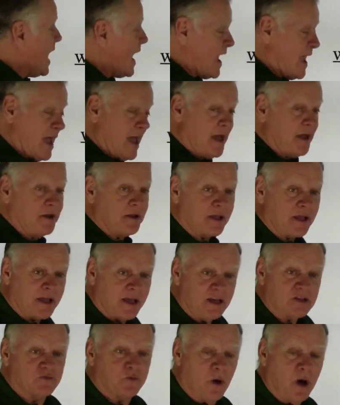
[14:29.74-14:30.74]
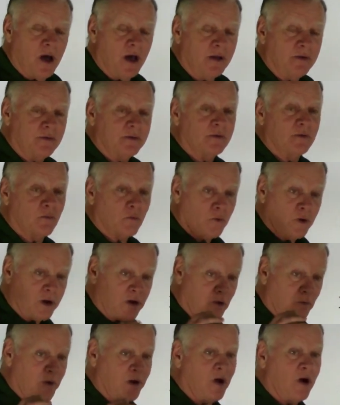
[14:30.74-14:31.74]
And guess what? Well,
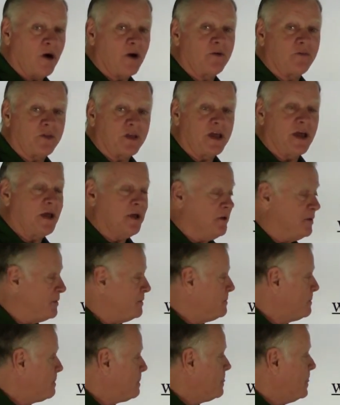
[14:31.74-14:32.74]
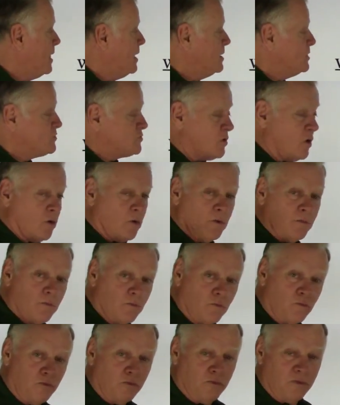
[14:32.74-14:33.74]
here we are at the end. So,
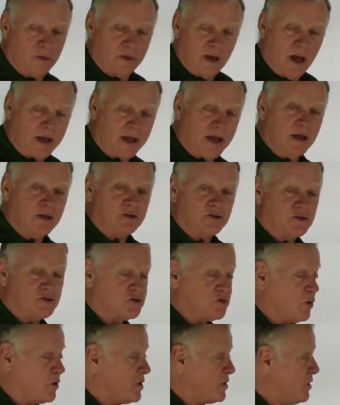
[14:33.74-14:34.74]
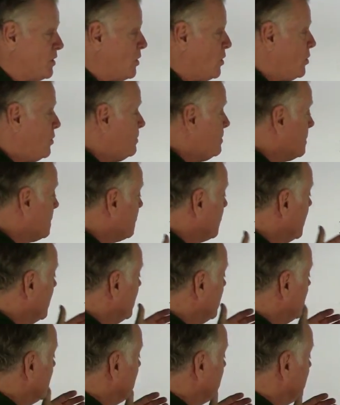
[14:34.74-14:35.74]
again, just so you know,
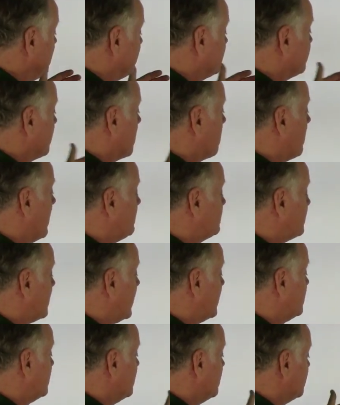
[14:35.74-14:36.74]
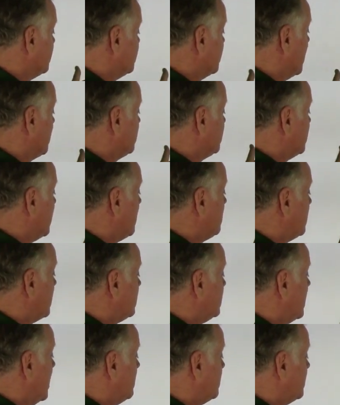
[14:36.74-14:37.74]
this is our website,
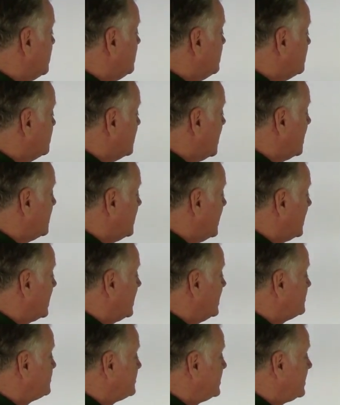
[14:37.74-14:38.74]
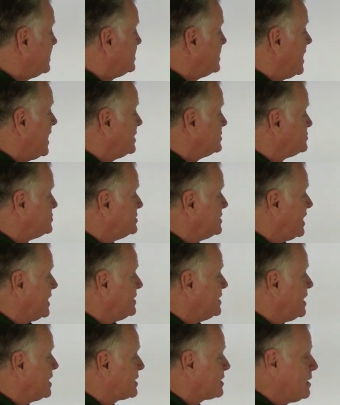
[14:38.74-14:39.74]

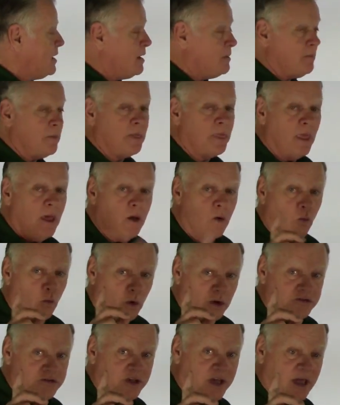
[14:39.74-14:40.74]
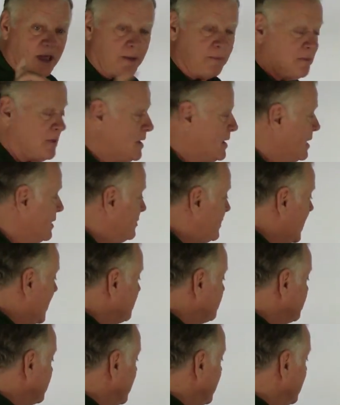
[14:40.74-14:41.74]
www.lst-ca.com. Once again,
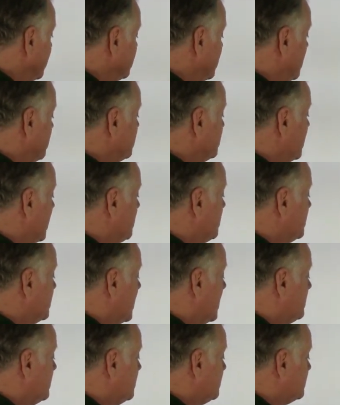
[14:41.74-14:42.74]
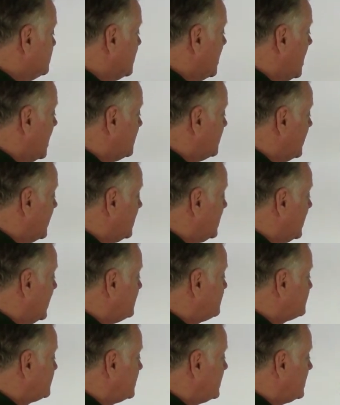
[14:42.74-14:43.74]
that's
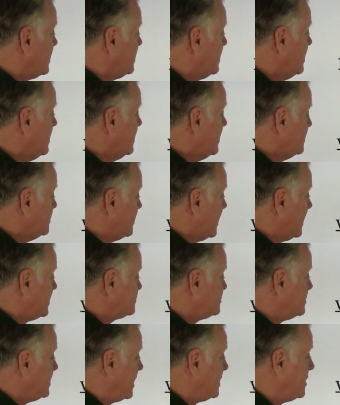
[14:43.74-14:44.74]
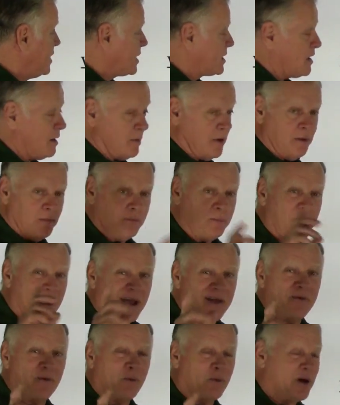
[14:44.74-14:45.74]
www.lst-ca.com. And
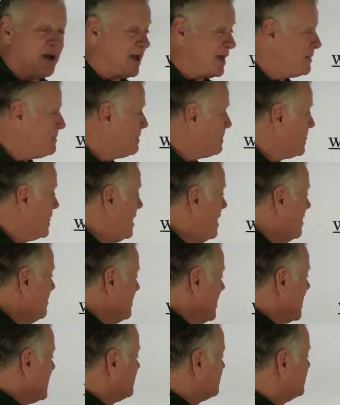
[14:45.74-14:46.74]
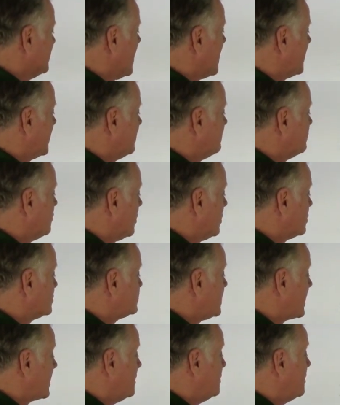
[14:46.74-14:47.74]
by the way, that is not, even though it
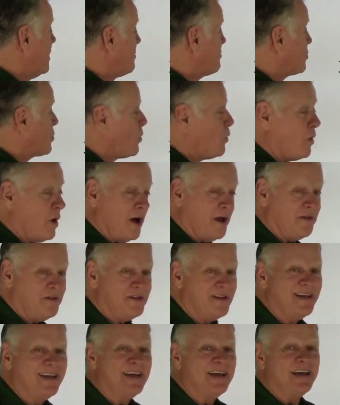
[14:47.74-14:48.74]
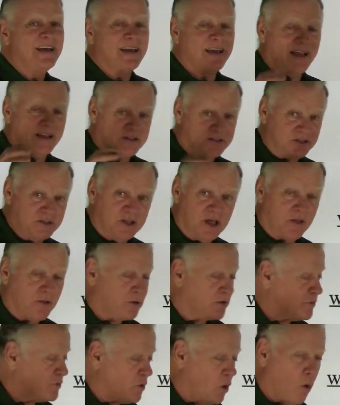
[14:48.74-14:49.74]
looks like a number 1, it's not,
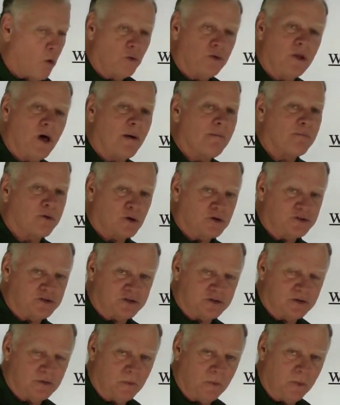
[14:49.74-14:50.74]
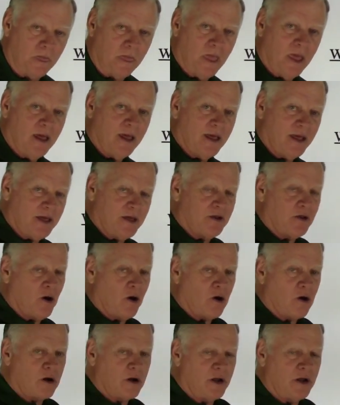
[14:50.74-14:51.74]
there are no numbers in
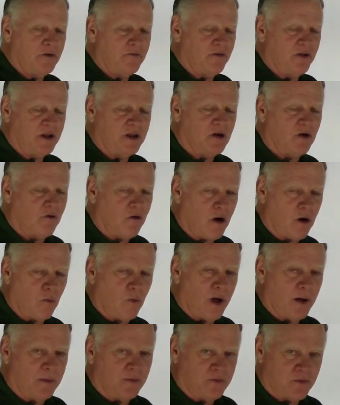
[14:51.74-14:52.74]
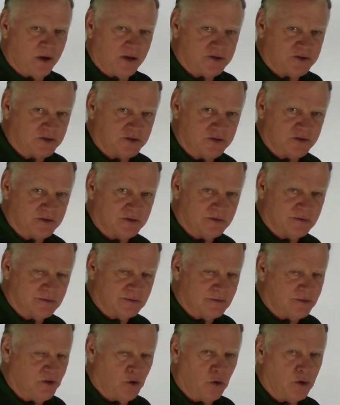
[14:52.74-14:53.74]
any of our web addresses.
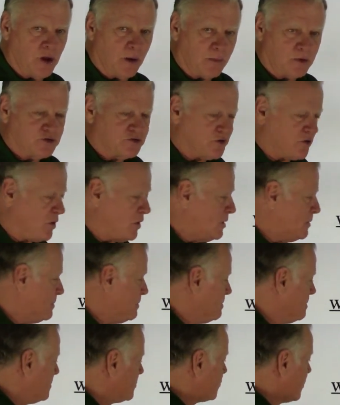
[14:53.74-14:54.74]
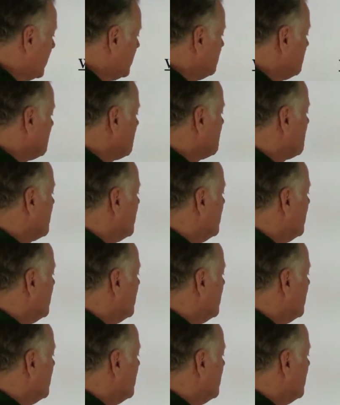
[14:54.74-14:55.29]
No numbers at all. Okay?